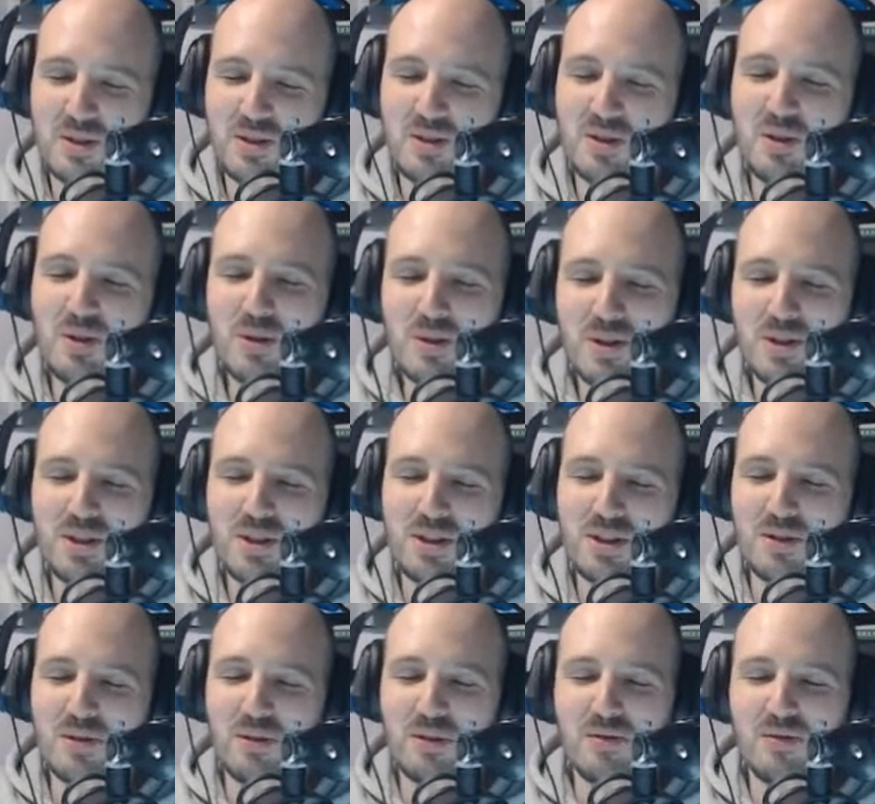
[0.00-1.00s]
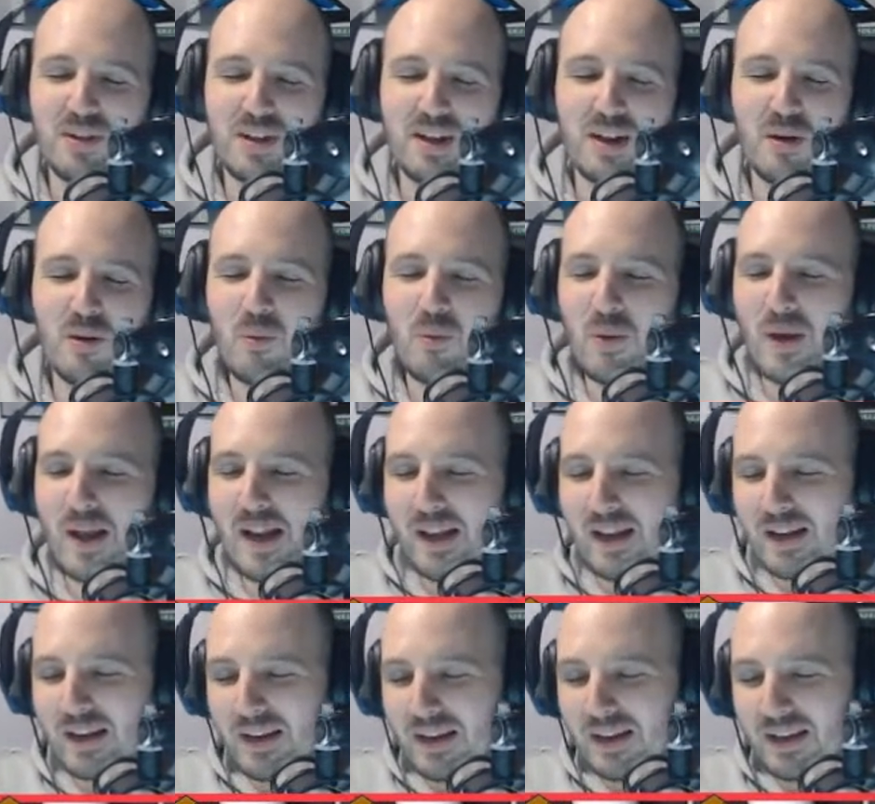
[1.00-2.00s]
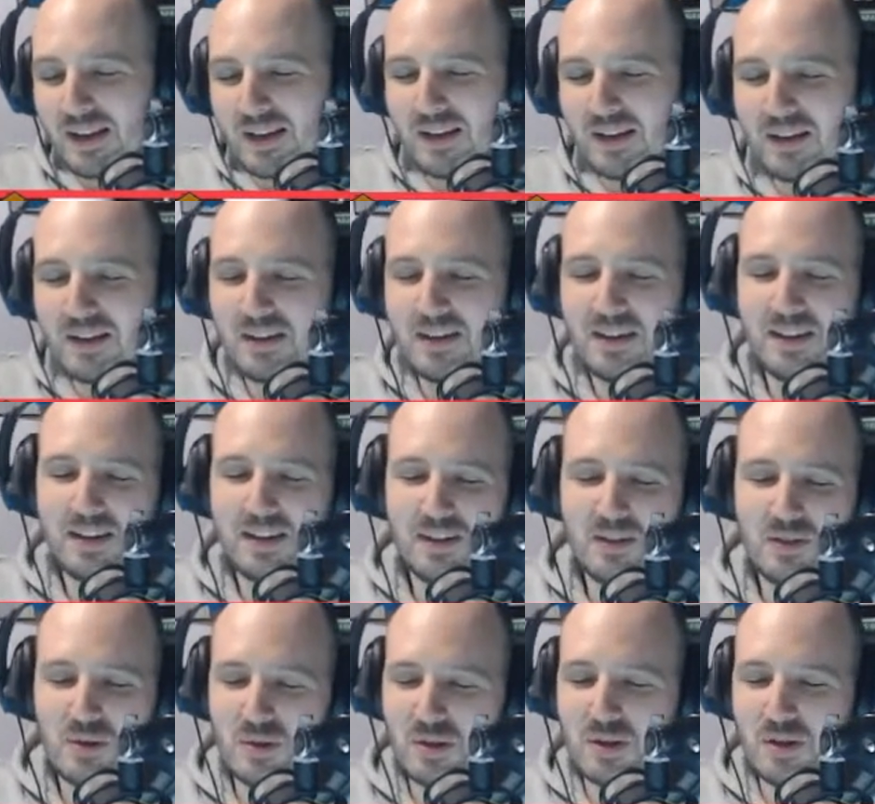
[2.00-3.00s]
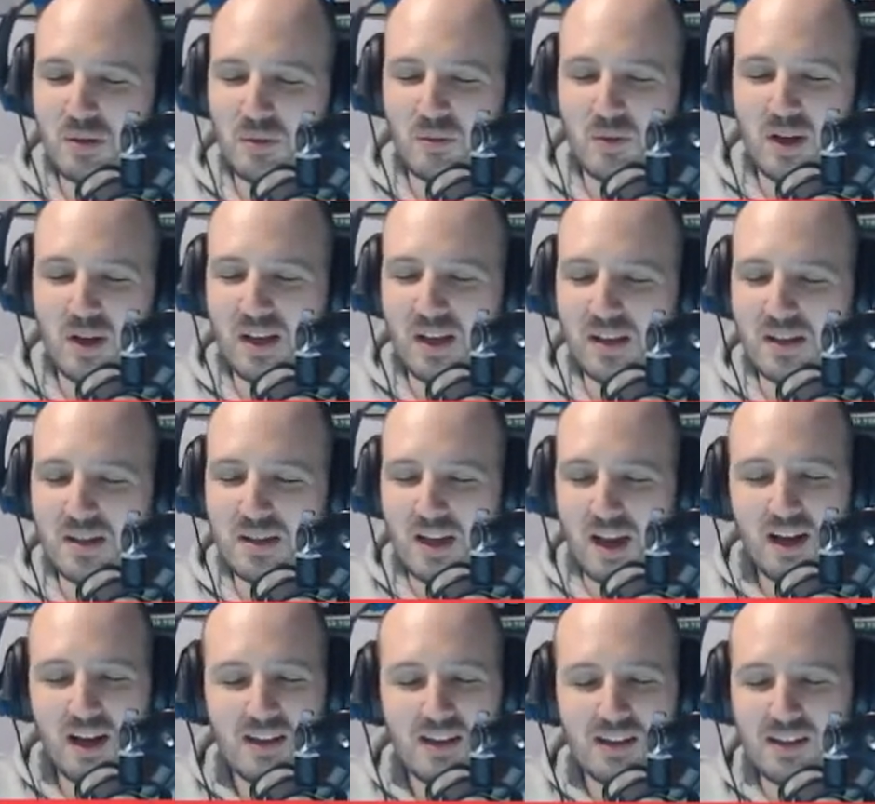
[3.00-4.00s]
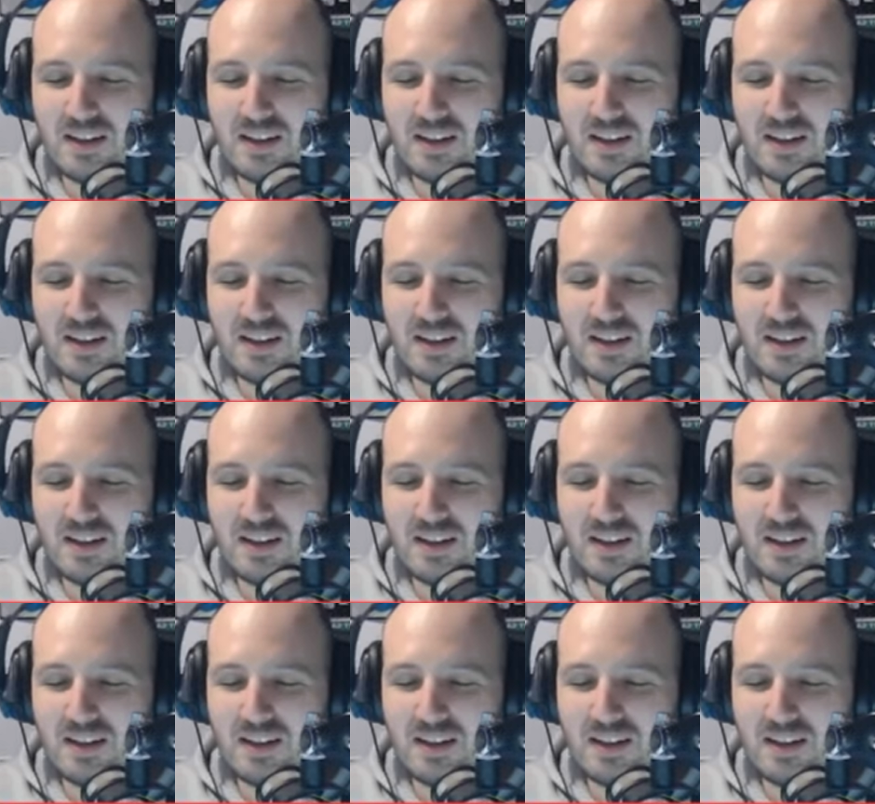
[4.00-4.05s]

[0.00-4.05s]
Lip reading: Such a good video. Well edited. Just the way it's acted and